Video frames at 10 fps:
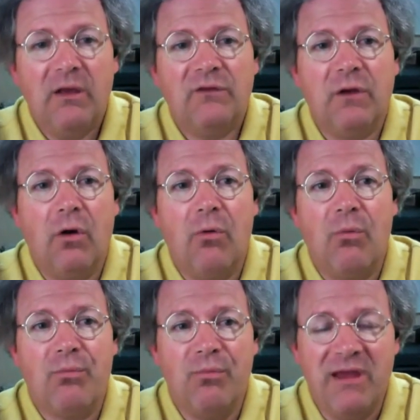So
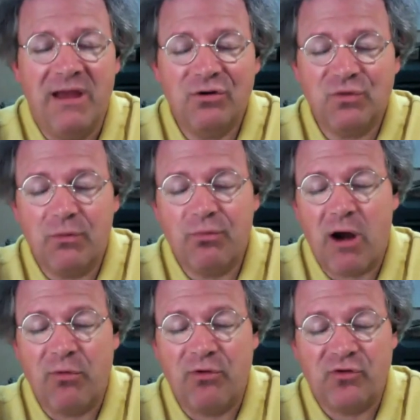here's where
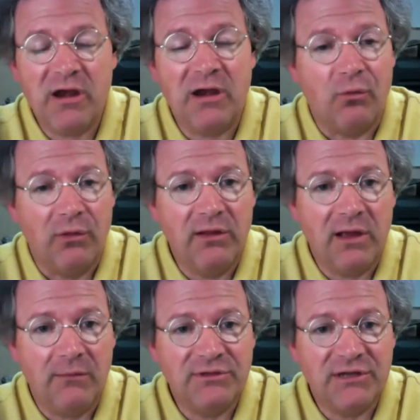proper training really
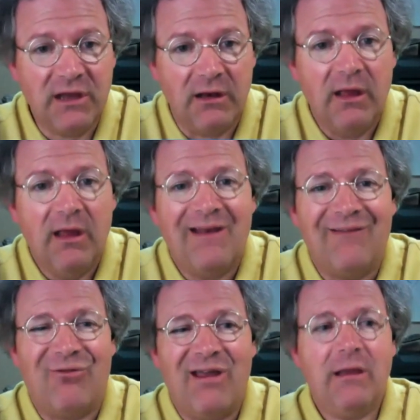comes in,
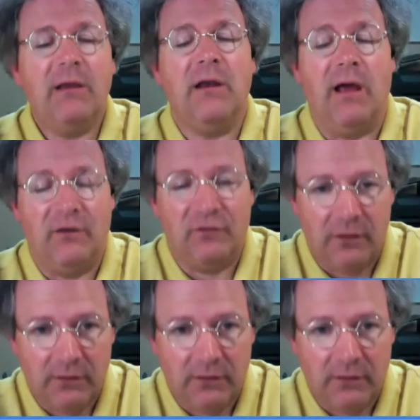recognizing